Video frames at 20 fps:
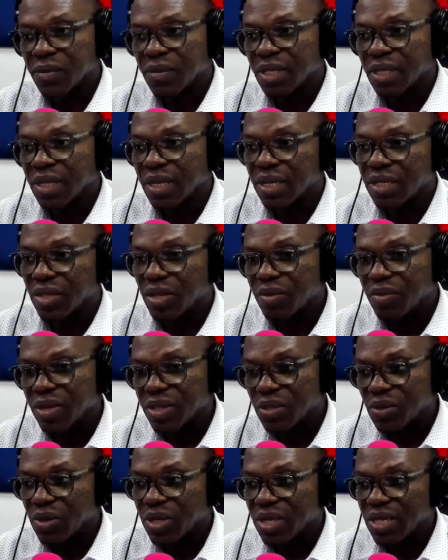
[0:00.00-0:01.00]
And I tell my
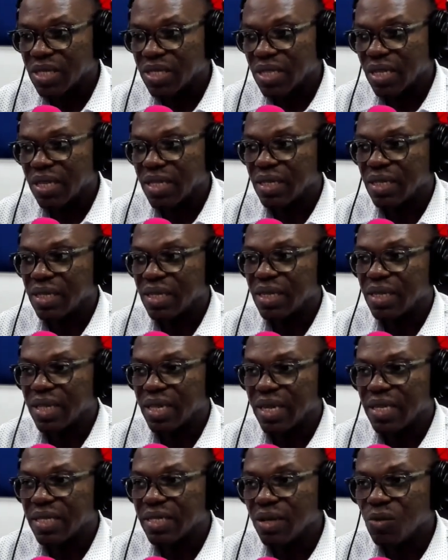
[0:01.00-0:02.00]
students that
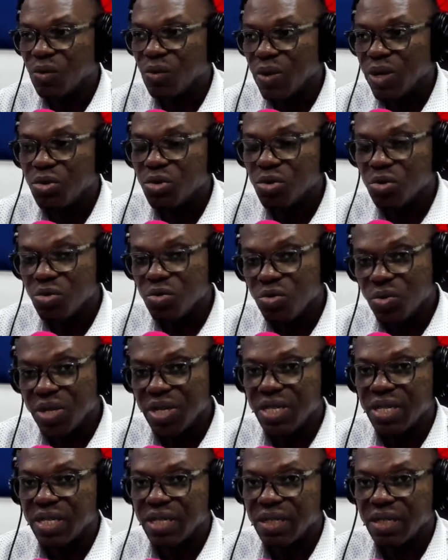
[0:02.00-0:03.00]
there is a way to
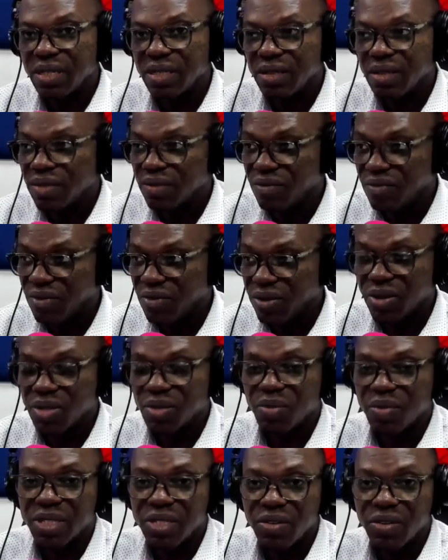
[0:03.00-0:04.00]
read the
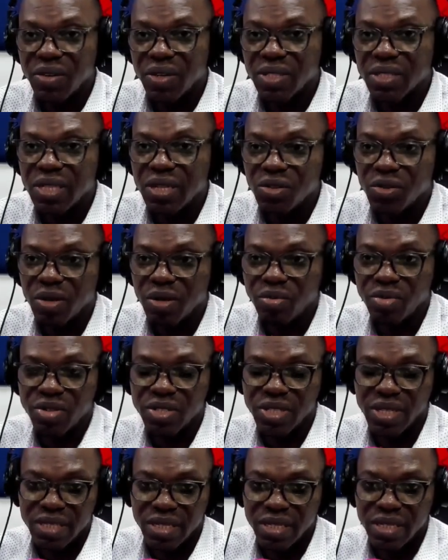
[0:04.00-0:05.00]
various materials that you are
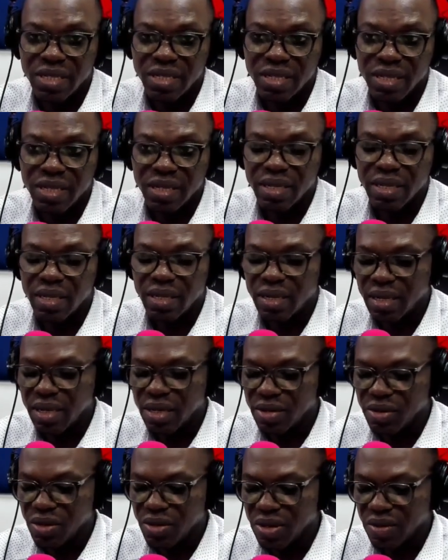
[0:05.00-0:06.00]
presented in the
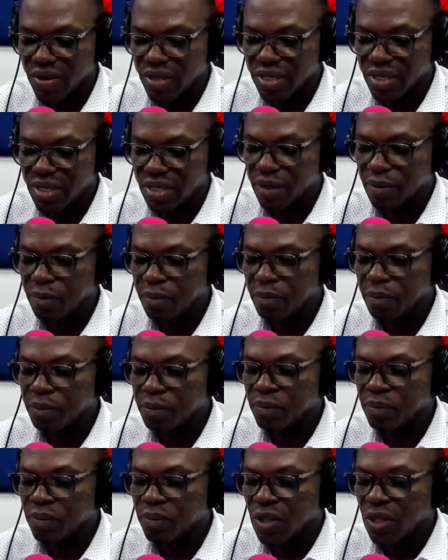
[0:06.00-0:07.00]
university.
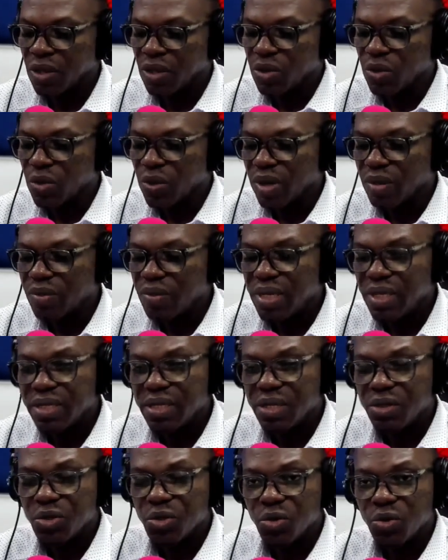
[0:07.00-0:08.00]
Your
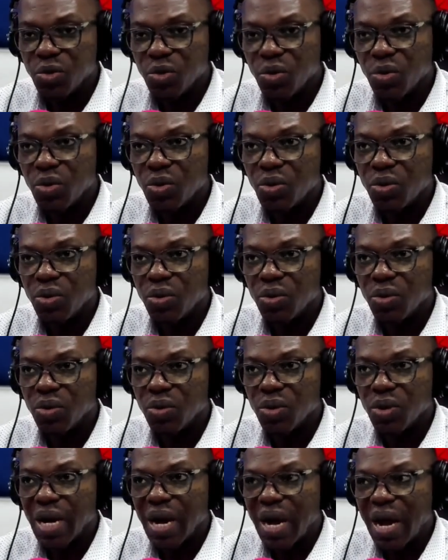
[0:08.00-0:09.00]
ability to know
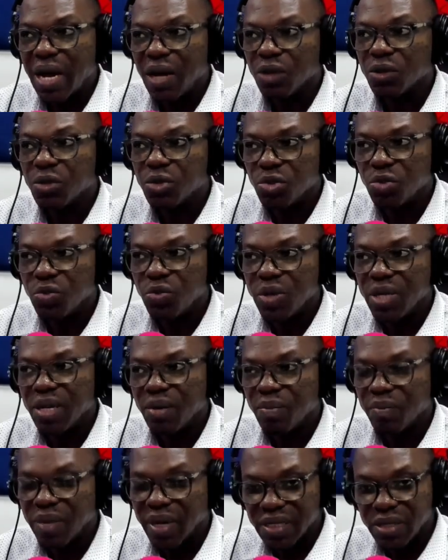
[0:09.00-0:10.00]
how to read a
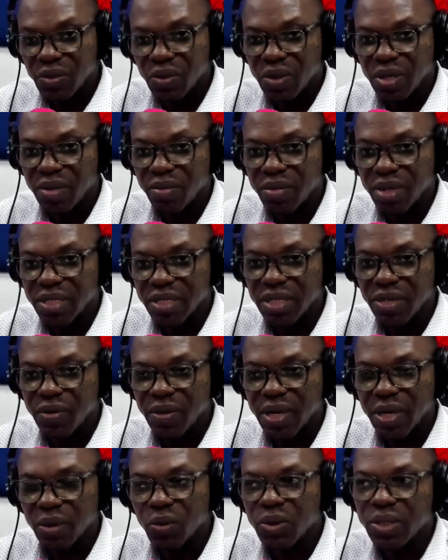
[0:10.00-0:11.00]
particular
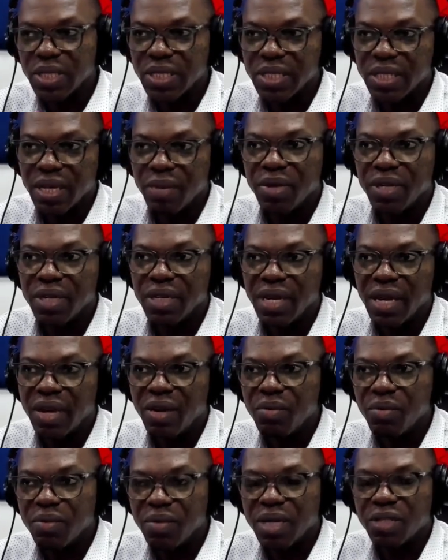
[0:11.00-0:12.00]
material will determine
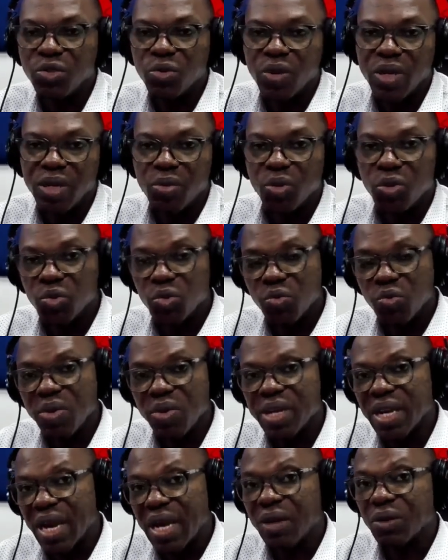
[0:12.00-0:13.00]
how much you are able to
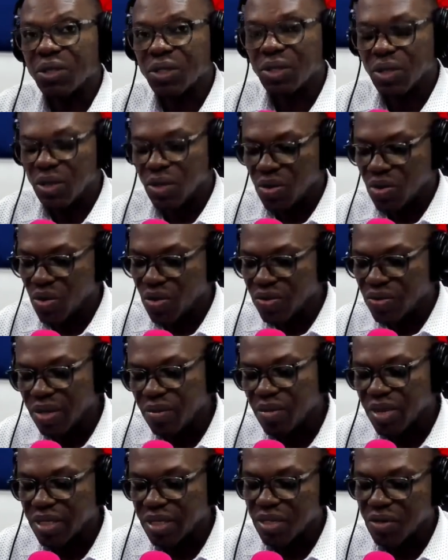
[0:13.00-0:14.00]
make out of
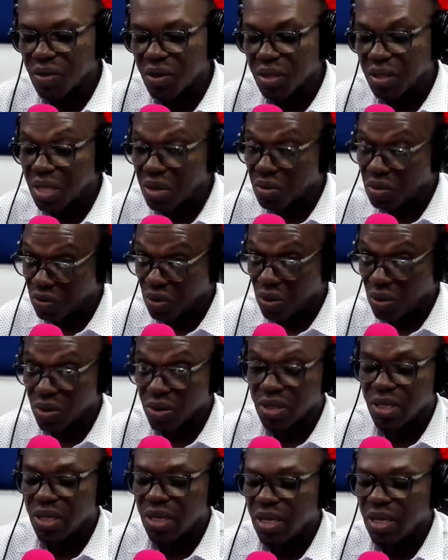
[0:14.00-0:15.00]
that material, and of
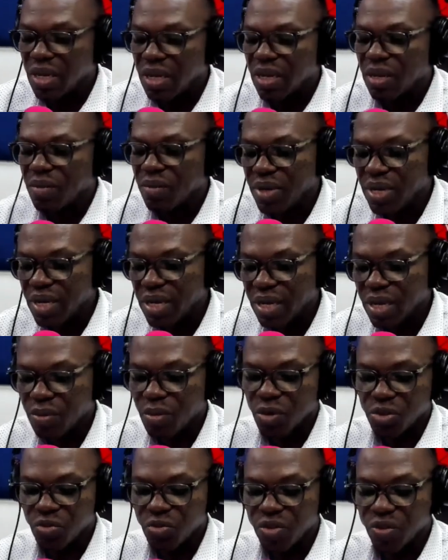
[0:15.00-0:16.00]
course, being
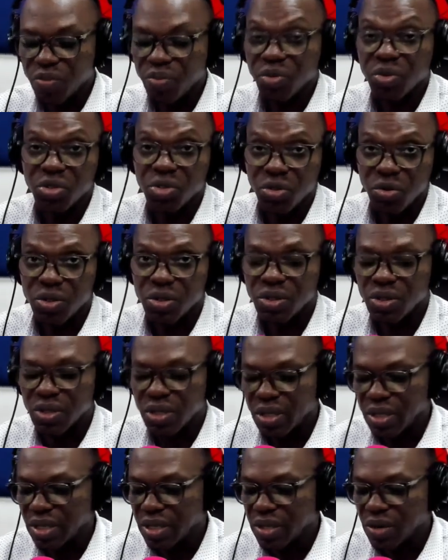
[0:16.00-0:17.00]
able to reproduce
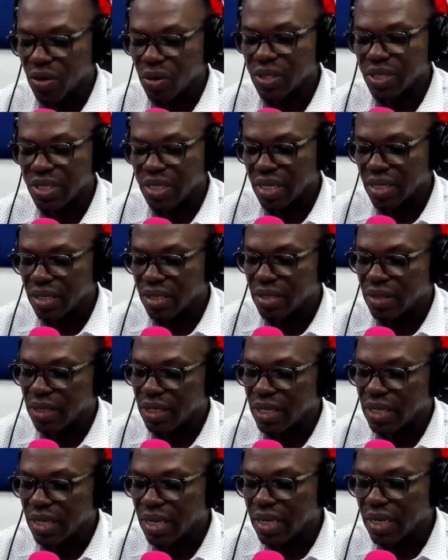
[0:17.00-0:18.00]
the content
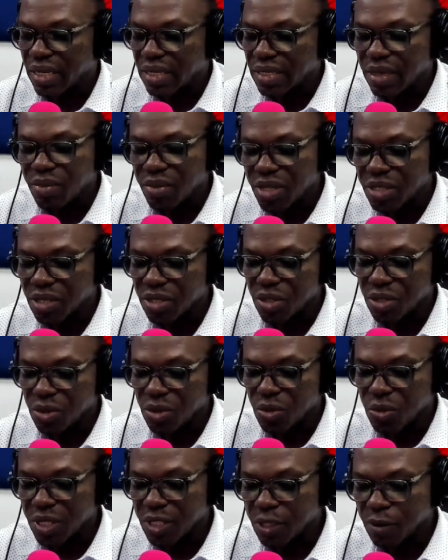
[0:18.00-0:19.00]
in an examination
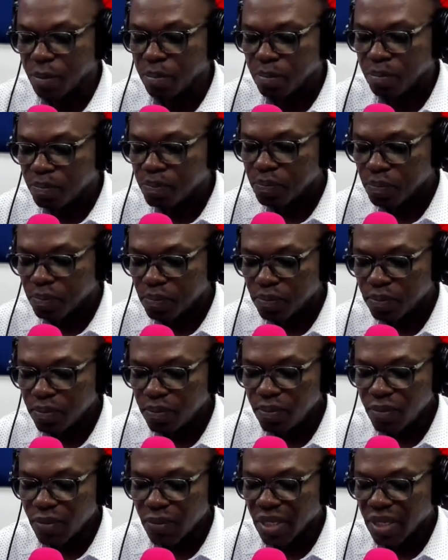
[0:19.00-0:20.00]
situation.
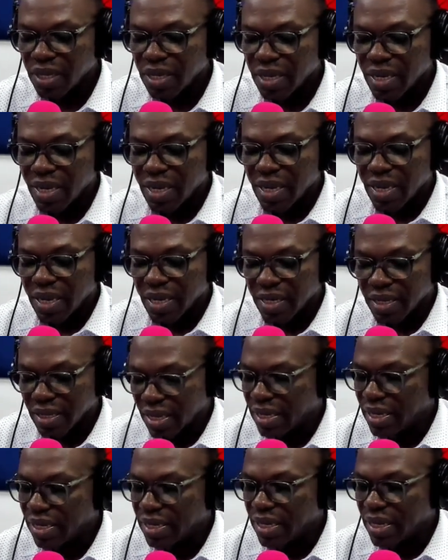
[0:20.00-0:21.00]

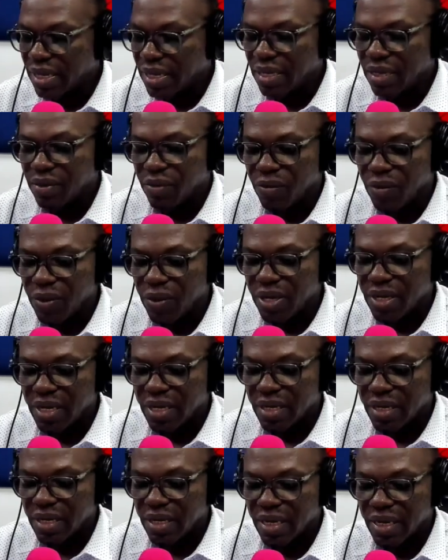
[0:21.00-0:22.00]
Then again,
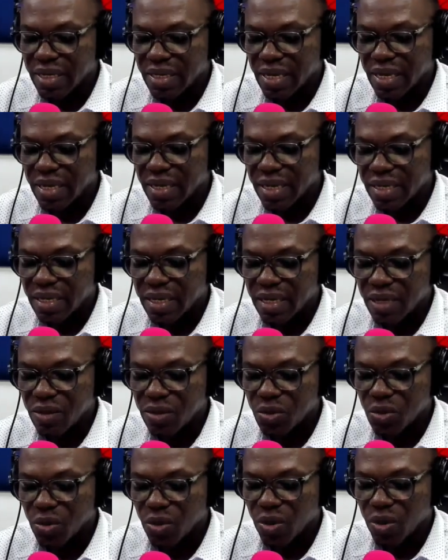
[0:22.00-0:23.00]
reading is
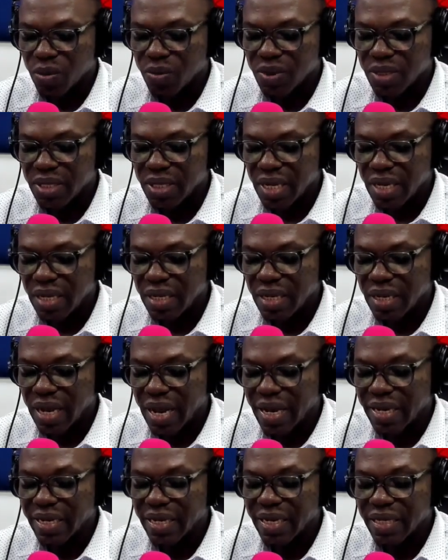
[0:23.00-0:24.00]
undertaken to obtain
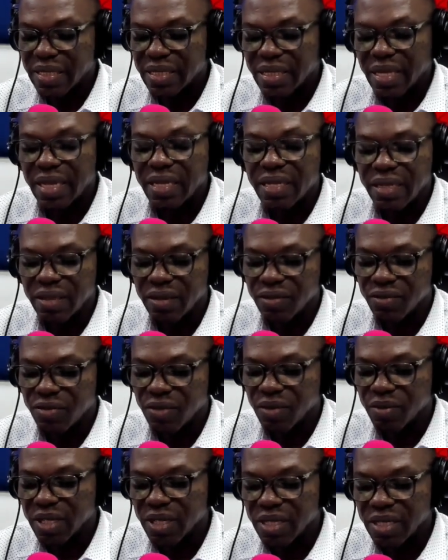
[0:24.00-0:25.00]
understanding
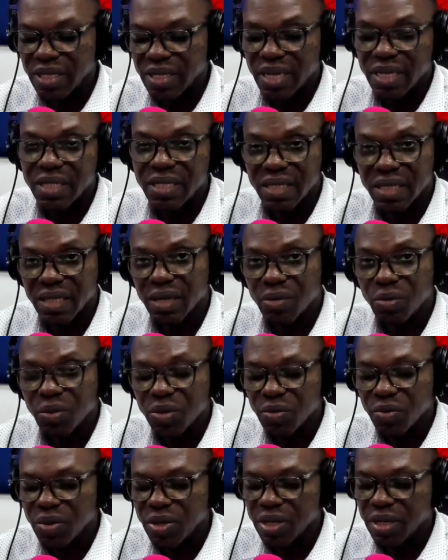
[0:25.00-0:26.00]
from the text that
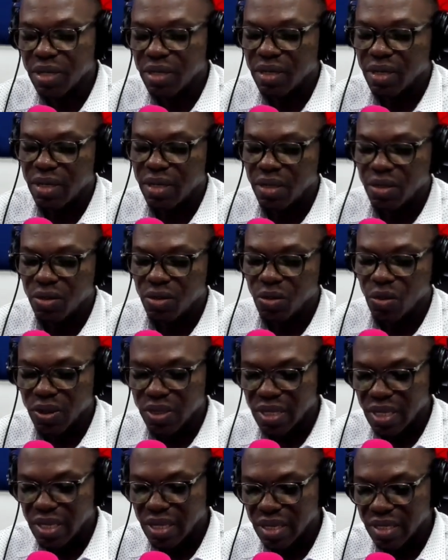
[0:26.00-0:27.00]
we read. So
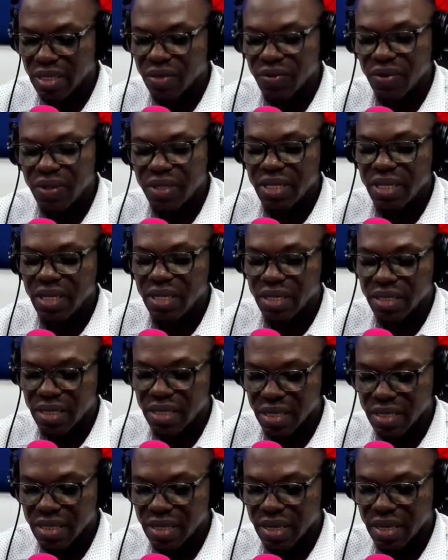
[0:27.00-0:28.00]
it's an activity, it's
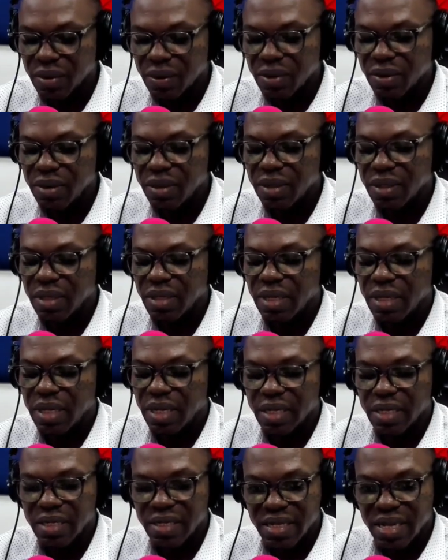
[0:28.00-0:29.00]
a skill,
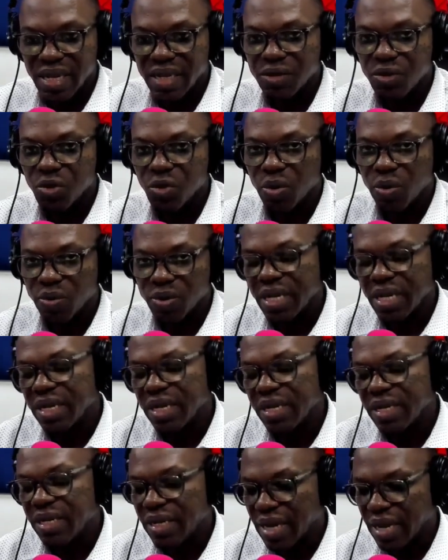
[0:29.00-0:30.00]
it is done to
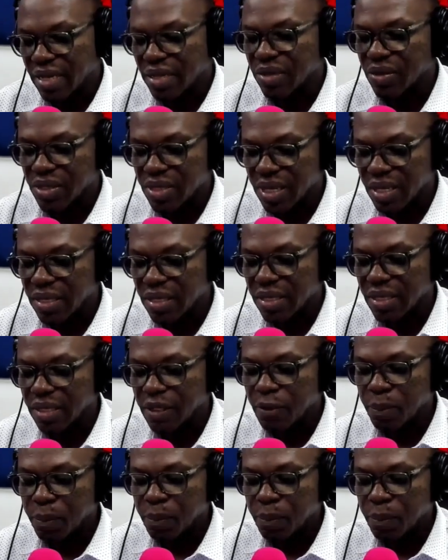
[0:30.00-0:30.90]
obtain understanding.